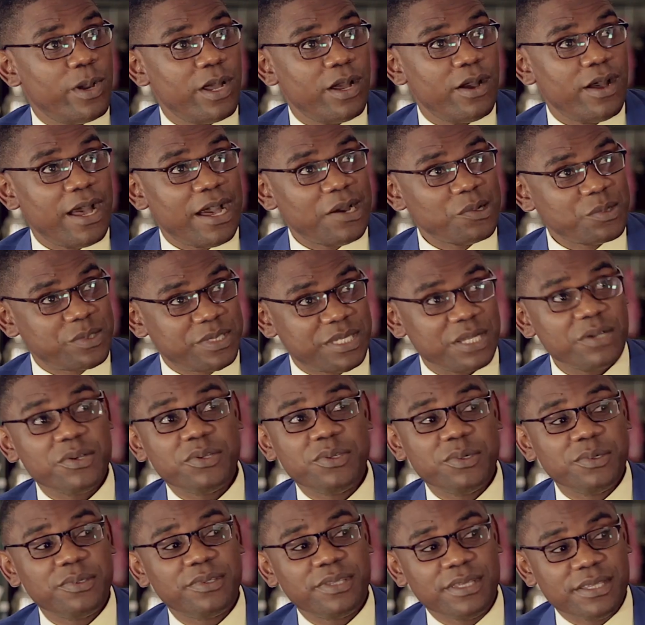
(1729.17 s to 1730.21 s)
Well, I'll tell
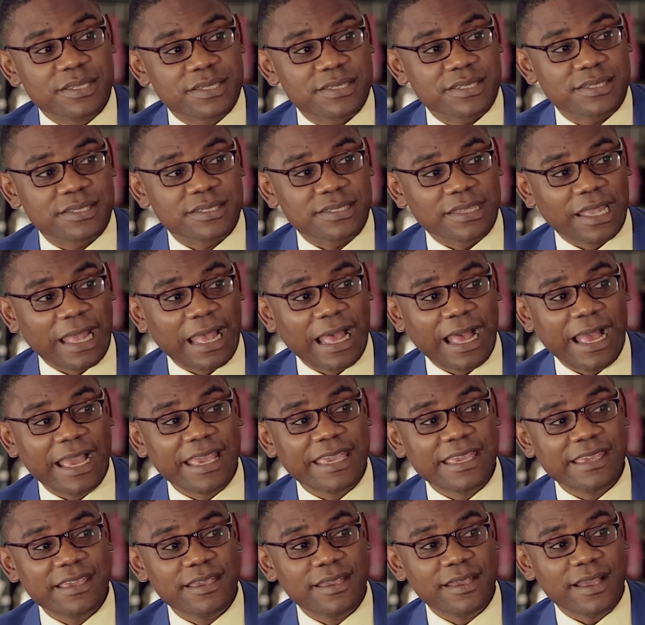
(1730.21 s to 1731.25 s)
you this.
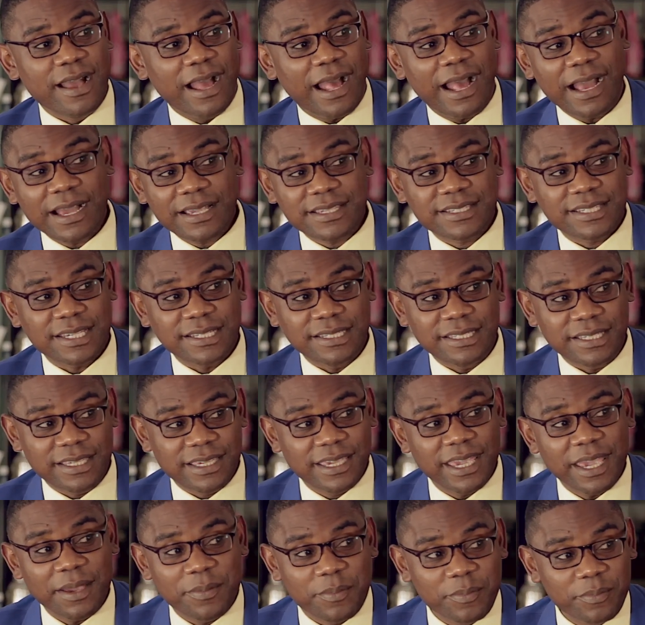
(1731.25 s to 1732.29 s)
I actually
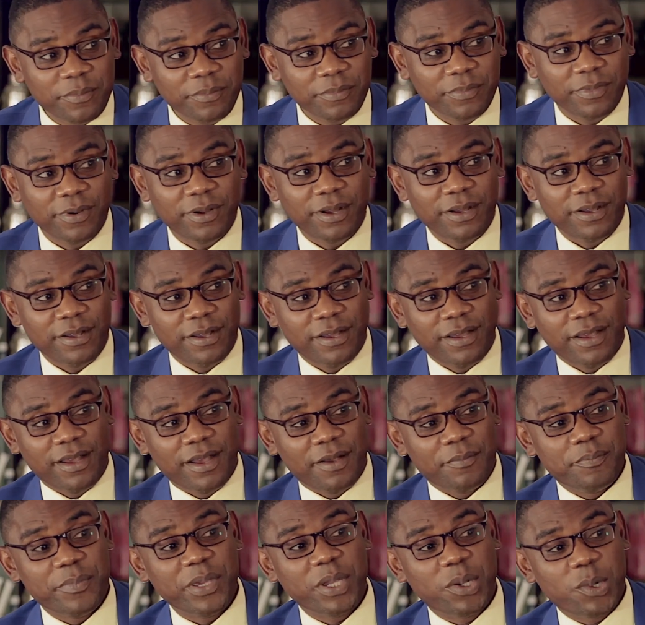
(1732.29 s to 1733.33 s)
came
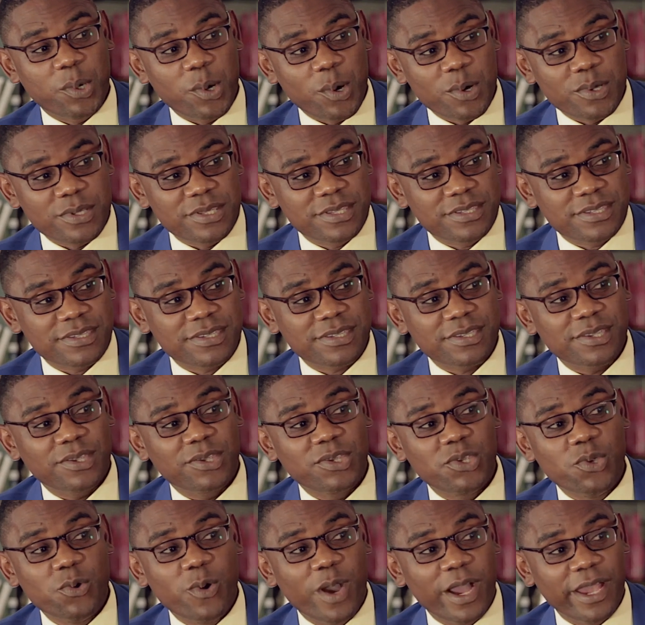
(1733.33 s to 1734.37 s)
because
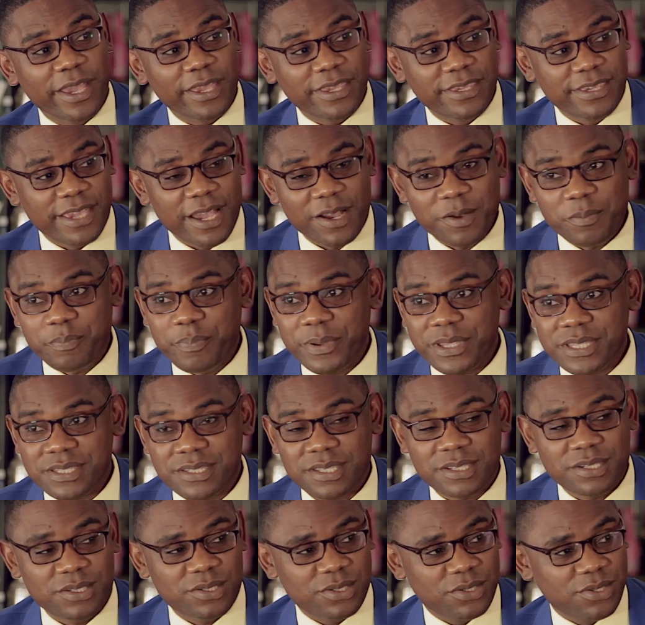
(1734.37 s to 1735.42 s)
you are a young
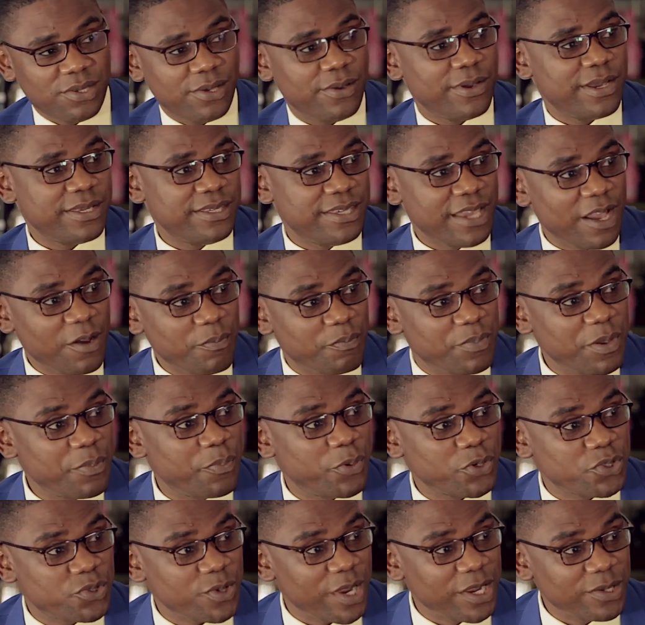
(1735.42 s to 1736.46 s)
person. You are young
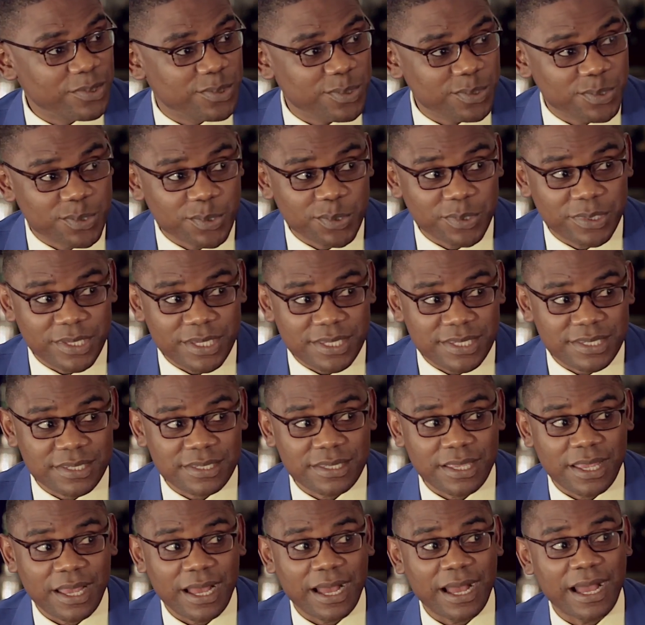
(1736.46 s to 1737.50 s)
people trying to do
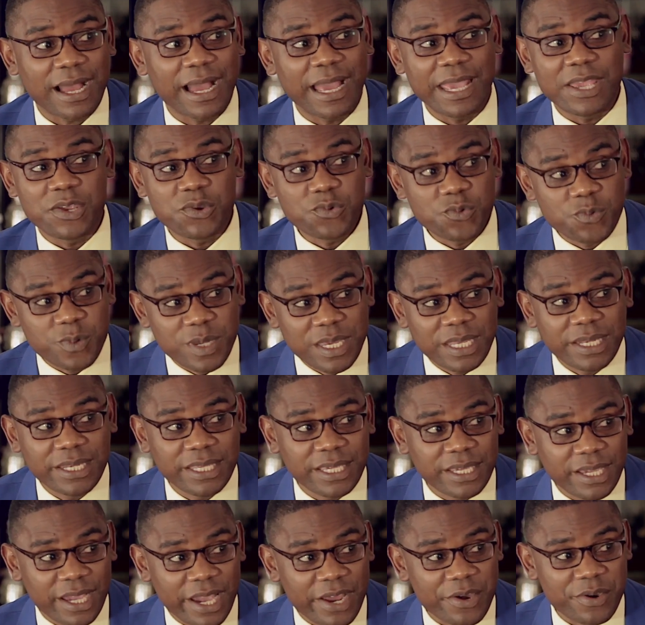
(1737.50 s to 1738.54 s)
this. I
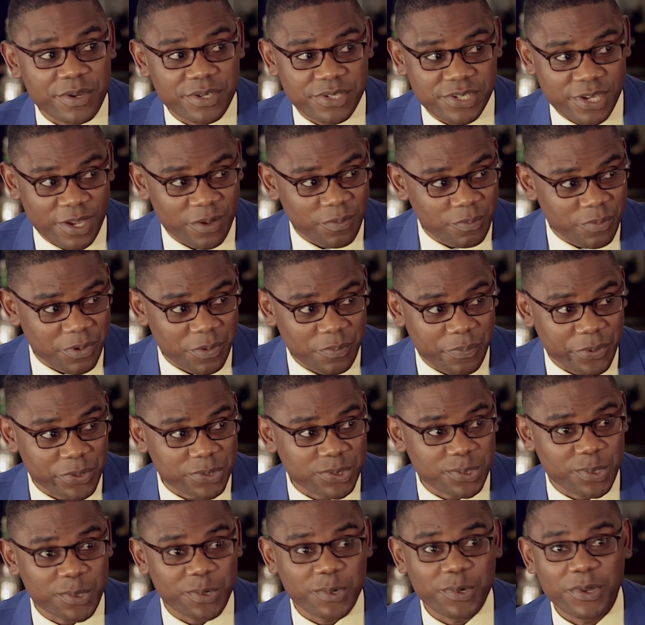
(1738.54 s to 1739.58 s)
really encourage young people.
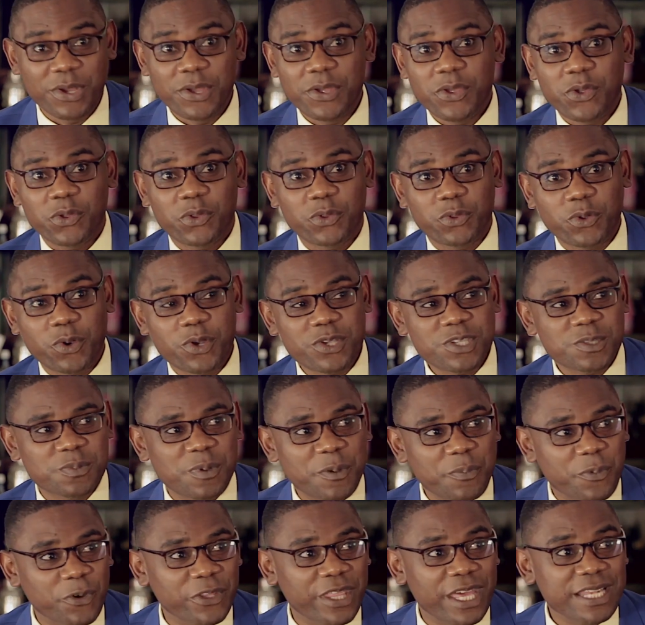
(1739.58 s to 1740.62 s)
So those
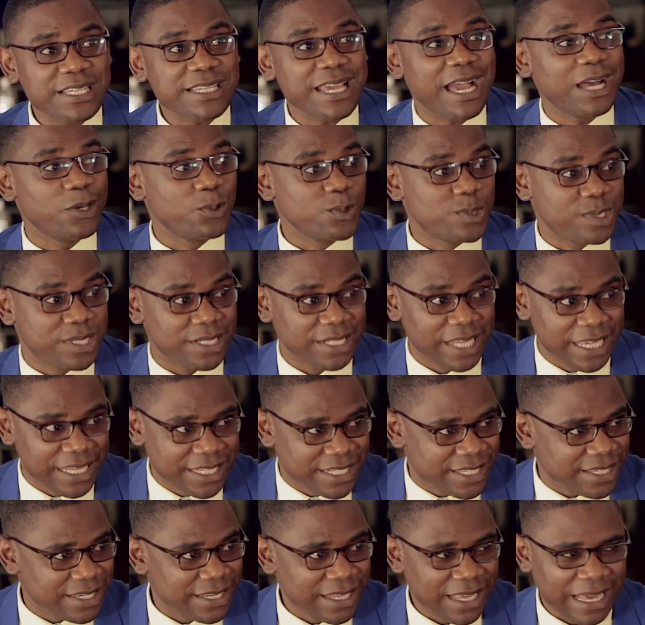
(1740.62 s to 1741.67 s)
people that
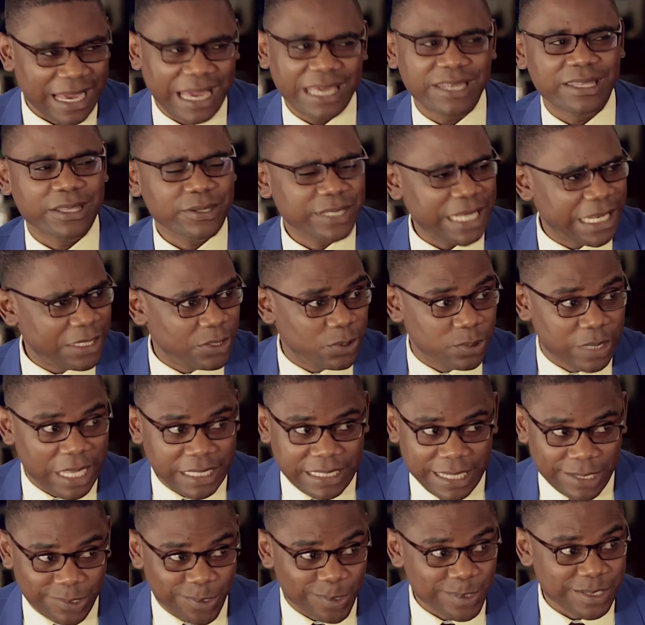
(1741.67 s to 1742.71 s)
hallucinate, I
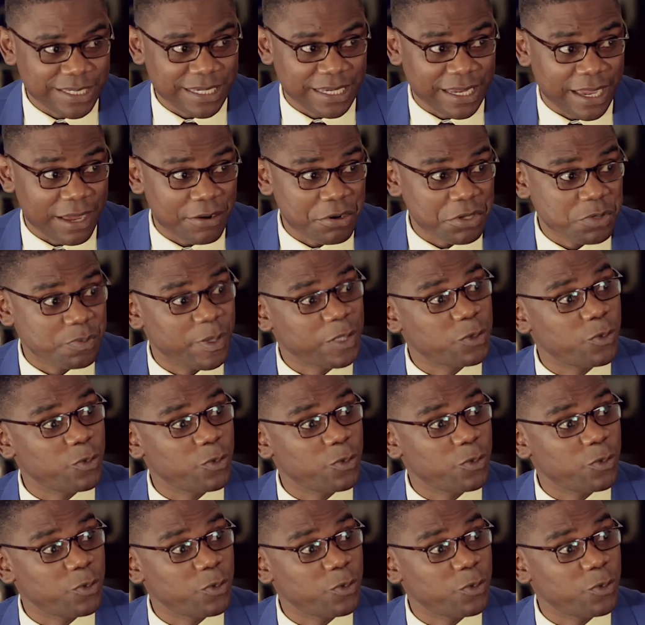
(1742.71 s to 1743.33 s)
don't encourage.